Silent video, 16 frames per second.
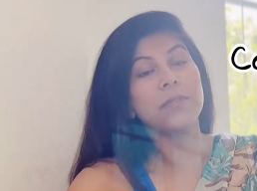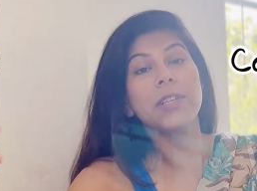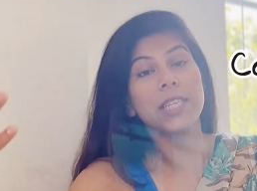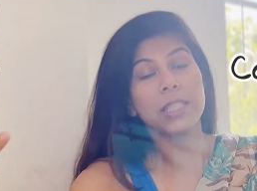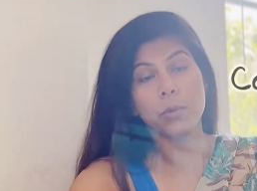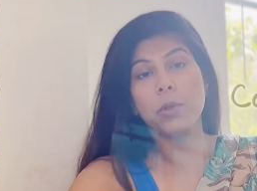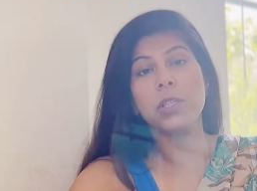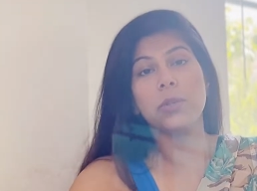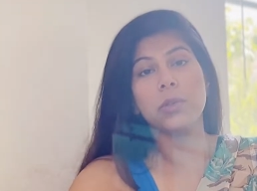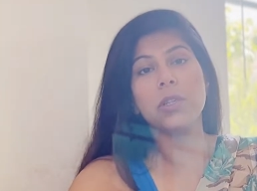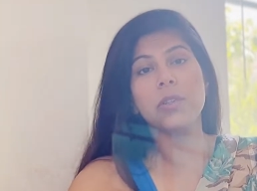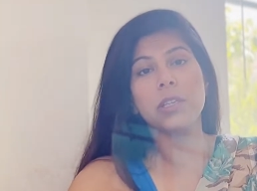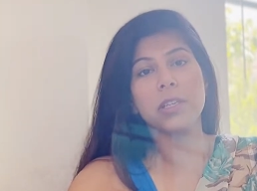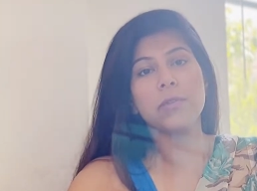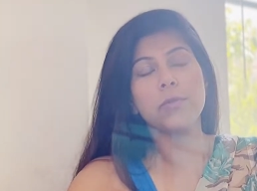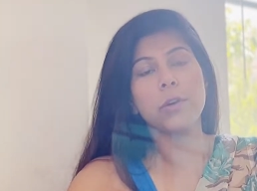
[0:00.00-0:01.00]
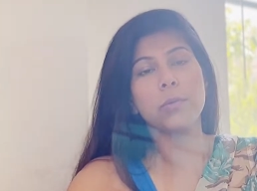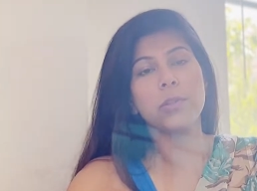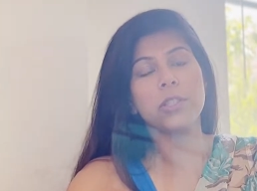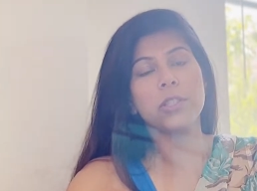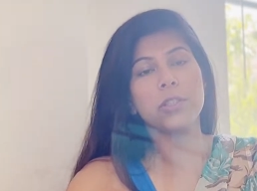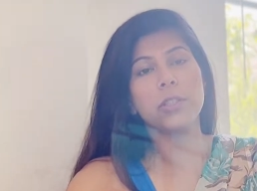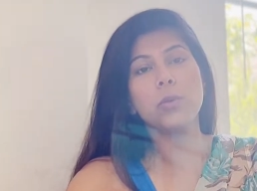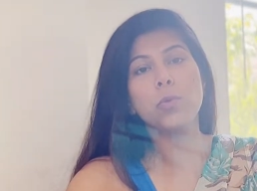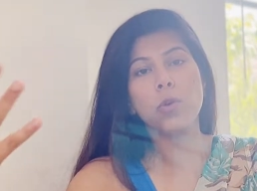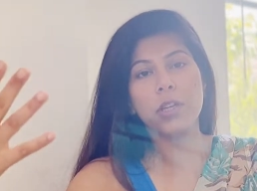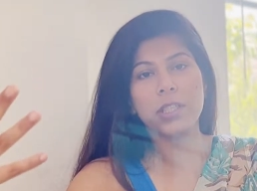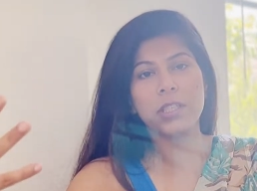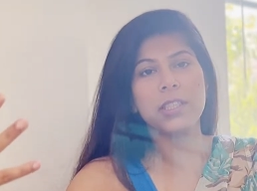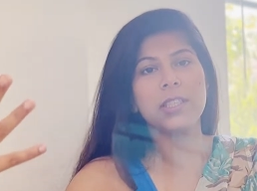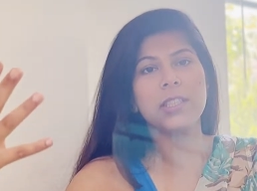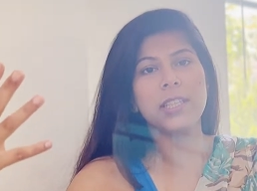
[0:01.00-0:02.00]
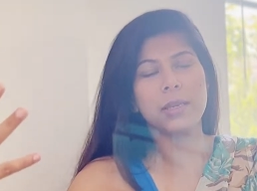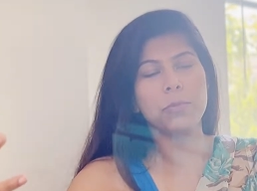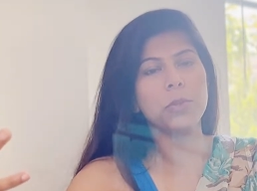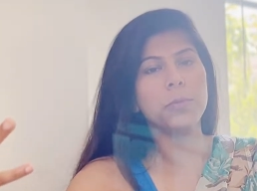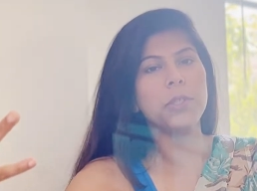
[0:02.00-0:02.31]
that's what you are looking forward to, you want them to be